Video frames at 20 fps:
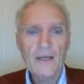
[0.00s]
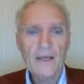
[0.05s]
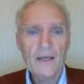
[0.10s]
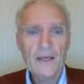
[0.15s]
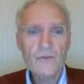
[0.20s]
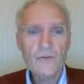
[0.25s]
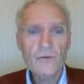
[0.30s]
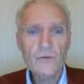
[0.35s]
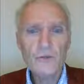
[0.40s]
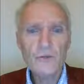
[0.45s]
And
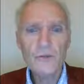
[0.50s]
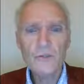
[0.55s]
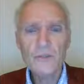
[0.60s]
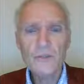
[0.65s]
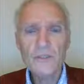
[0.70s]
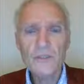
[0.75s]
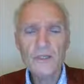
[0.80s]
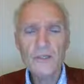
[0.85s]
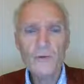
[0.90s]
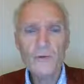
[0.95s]
as you can
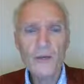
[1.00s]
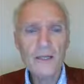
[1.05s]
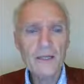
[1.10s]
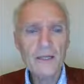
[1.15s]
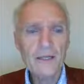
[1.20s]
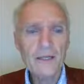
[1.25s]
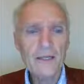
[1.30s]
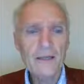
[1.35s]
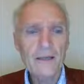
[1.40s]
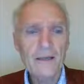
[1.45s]
see
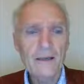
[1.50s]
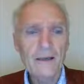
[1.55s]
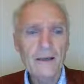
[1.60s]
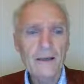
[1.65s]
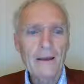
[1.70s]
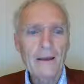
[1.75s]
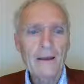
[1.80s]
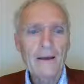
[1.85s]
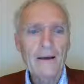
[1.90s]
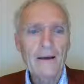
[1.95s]
quickly,
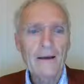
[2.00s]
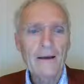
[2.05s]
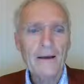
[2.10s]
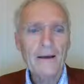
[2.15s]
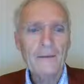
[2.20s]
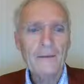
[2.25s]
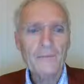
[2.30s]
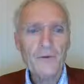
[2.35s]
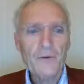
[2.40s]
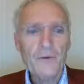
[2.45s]

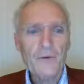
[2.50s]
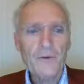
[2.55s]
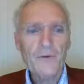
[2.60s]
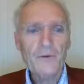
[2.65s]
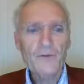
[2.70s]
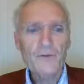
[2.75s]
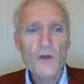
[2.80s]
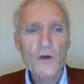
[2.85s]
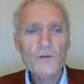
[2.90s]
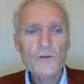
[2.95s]

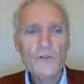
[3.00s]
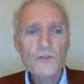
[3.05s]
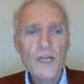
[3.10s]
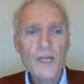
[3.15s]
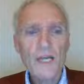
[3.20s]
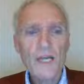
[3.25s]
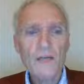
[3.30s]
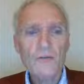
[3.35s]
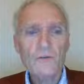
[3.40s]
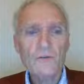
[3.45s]
there's no
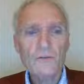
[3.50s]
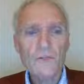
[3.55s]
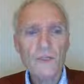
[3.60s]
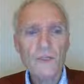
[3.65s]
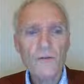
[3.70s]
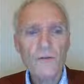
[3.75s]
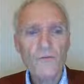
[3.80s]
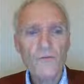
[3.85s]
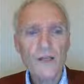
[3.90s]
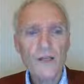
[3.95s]
change
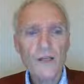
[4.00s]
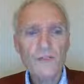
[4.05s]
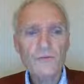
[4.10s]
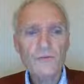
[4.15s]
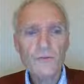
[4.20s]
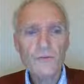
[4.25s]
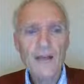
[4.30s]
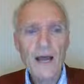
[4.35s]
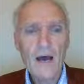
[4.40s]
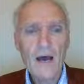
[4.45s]
in the
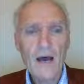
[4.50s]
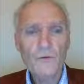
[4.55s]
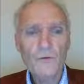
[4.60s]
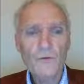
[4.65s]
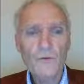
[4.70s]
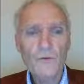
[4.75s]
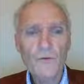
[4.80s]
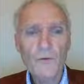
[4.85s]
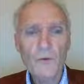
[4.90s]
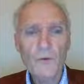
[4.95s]
phospho-tau
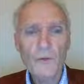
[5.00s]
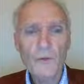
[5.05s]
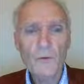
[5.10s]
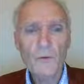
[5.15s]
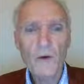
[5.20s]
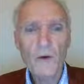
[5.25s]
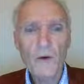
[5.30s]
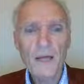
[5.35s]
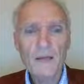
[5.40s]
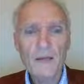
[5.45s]

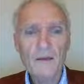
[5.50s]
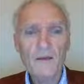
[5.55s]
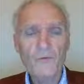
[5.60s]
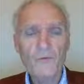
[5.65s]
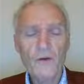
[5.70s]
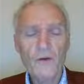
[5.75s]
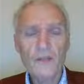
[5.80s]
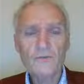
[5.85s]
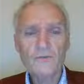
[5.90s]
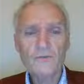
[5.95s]
231, the
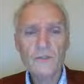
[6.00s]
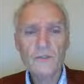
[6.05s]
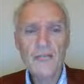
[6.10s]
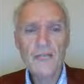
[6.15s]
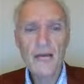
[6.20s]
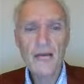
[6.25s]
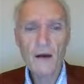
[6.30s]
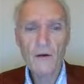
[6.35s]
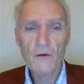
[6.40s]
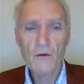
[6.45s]

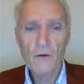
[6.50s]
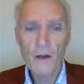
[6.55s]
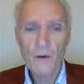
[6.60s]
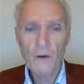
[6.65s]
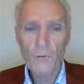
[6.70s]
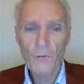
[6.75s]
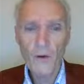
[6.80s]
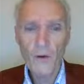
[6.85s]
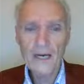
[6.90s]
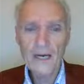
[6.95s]
phospho-tau
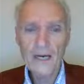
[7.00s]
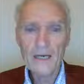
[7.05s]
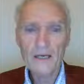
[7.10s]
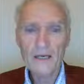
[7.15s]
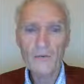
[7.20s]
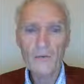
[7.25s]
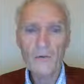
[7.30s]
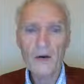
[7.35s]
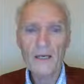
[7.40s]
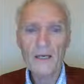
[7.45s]

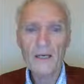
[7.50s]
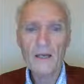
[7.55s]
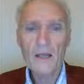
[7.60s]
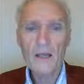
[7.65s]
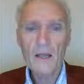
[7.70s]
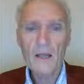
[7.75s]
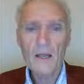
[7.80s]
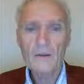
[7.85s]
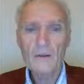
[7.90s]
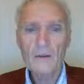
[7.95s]
181,
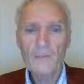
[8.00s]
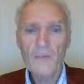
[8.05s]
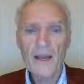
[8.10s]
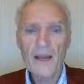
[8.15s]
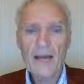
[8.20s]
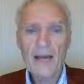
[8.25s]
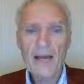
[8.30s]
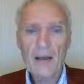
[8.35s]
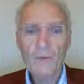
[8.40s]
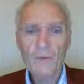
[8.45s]
the
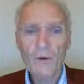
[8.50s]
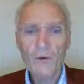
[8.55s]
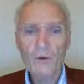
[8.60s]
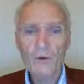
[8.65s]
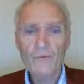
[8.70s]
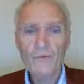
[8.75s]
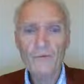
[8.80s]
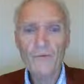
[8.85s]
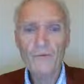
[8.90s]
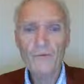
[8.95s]
beta
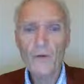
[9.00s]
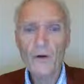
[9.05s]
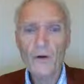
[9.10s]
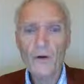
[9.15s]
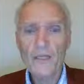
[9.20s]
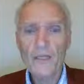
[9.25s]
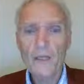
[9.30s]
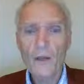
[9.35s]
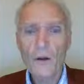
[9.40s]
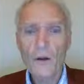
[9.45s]
amyloid
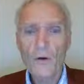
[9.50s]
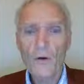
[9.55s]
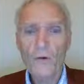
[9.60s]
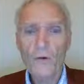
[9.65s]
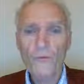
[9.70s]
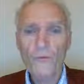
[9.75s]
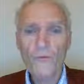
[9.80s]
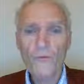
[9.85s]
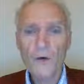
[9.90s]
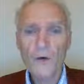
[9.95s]
40
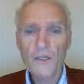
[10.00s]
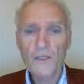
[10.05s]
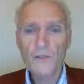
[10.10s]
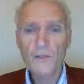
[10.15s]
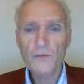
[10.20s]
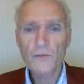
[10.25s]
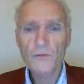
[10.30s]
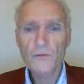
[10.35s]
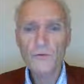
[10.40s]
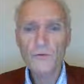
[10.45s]
or
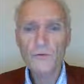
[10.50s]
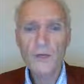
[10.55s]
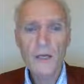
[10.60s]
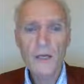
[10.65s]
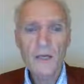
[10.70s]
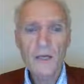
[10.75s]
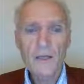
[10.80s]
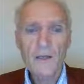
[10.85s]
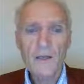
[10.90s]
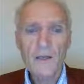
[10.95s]
42,
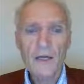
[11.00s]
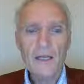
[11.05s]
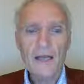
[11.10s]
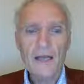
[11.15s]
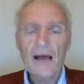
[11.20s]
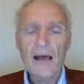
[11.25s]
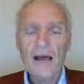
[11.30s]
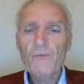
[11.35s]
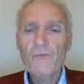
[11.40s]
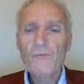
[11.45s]
the
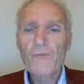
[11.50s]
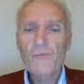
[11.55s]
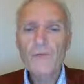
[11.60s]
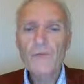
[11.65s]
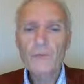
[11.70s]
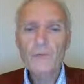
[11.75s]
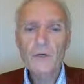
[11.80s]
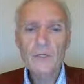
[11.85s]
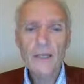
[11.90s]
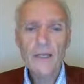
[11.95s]
glial
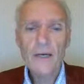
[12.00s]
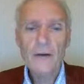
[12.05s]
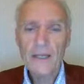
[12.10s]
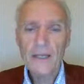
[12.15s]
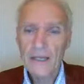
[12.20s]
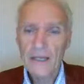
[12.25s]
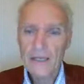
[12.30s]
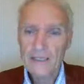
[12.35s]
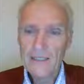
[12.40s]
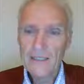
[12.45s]

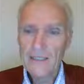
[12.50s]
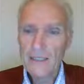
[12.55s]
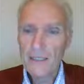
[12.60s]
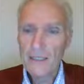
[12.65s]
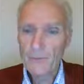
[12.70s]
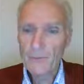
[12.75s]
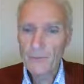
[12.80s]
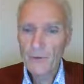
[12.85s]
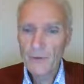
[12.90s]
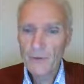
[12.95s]
fibrillary
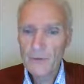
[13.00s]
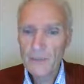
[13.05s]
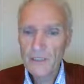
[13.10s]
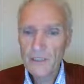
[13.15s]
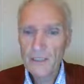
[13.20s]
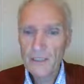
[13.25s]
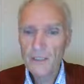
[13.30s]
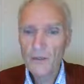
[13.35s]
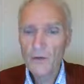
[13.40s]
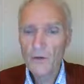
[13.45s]
acidic
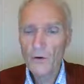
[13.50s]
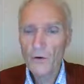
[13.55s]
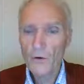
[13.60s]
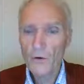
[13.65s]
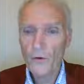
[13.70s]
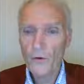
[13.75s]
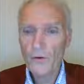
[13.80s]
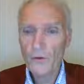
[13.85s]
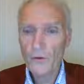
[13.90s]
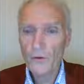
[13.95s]
protein,
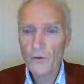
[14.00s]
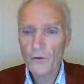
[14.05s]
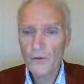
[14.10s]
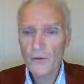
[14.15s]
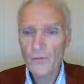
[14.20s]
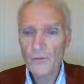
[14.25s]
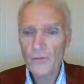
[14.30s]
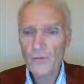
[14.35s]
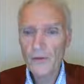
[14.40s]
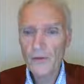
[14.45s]
or the
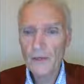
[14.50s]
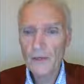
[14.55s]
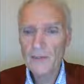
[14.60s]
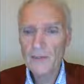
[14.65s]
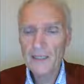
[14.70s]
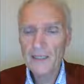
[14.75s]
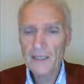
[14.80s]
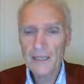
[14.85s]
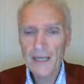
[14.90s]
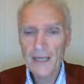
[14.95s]

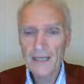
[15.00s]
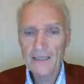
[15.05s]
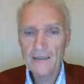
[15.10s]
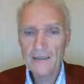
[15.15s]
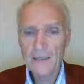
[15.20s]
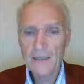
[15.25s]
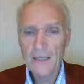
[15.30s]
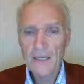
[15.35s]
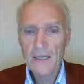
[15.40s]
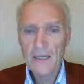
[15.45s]
neurofilament
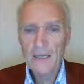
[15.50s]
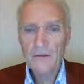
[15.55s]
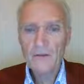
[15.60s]
light.